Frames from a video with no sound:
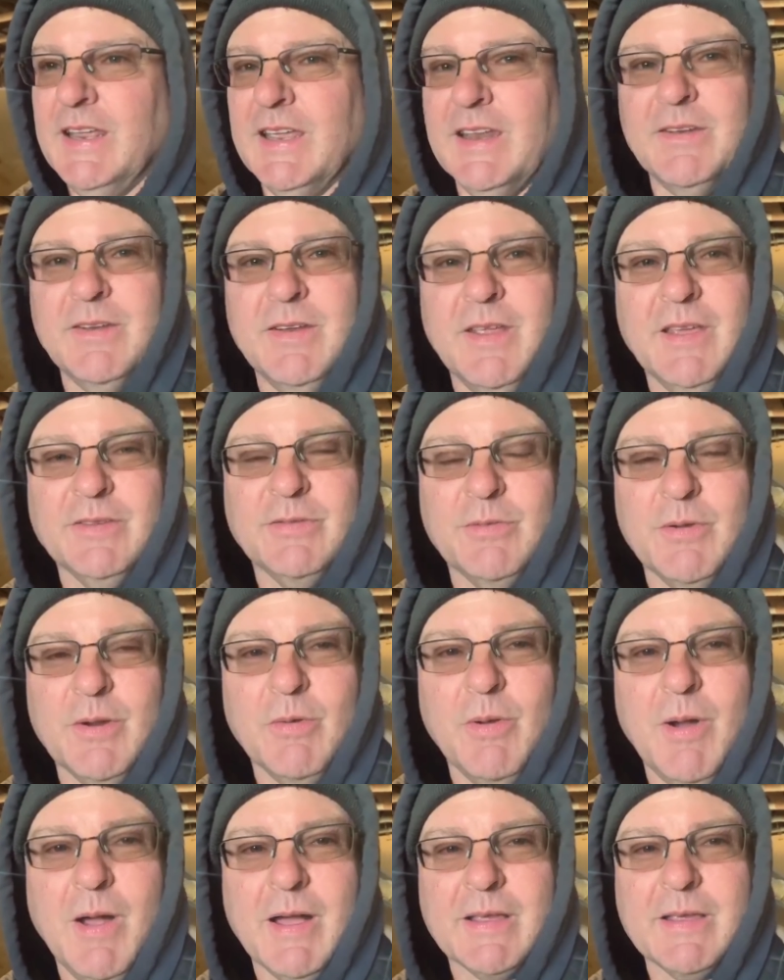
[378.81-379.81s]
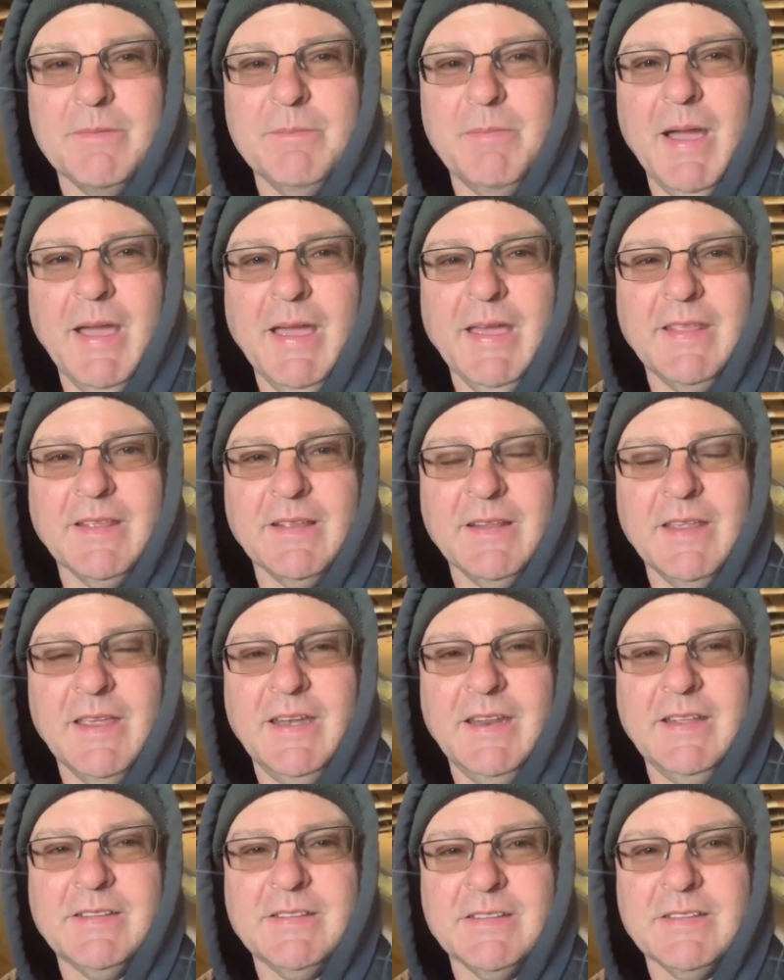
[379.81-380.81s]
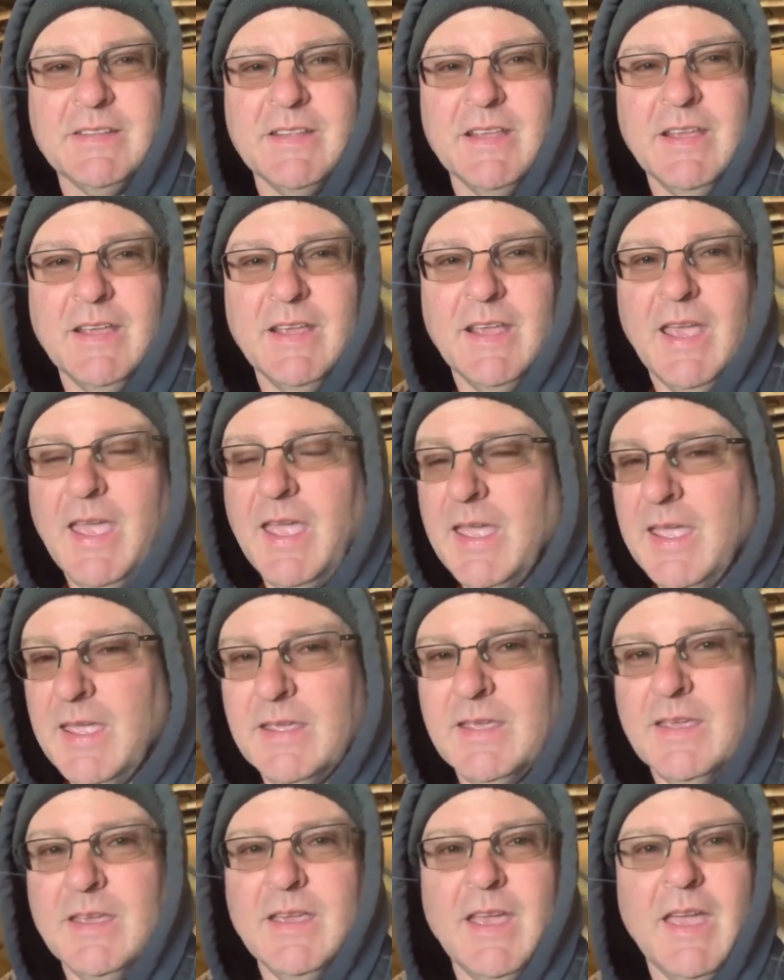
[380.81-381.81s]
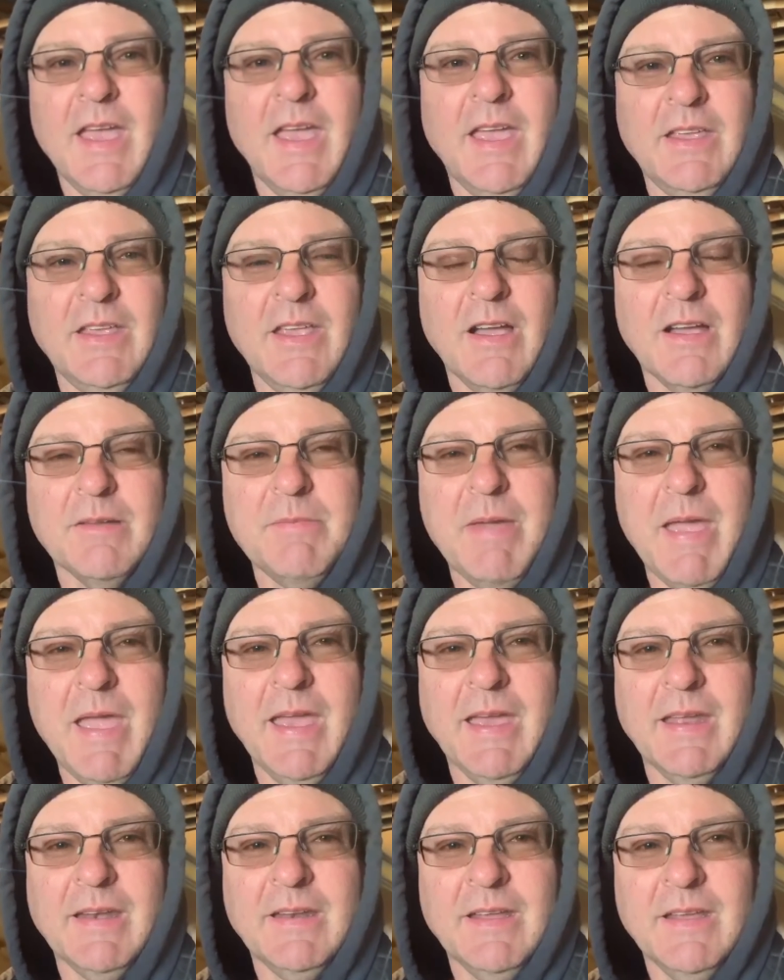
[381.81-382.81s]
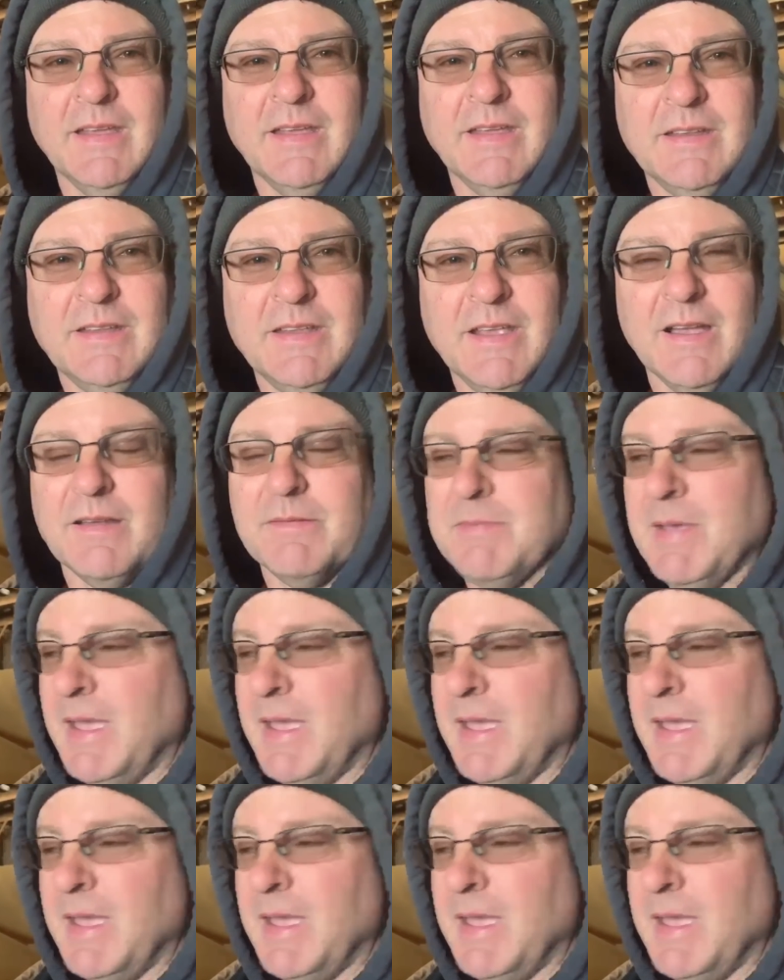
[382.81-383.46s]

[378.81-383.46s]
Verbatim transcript: And as we were walking by, the lady says, hey, hey, young man, young